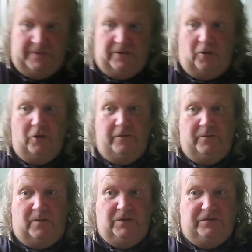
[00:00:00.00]
I mean,
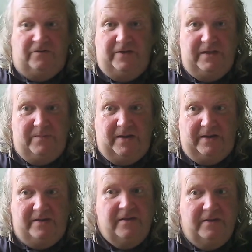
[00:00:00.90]
ordinary ones are on
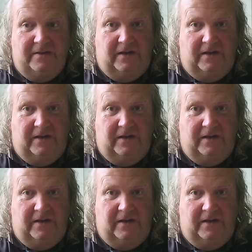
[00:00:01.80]
eBay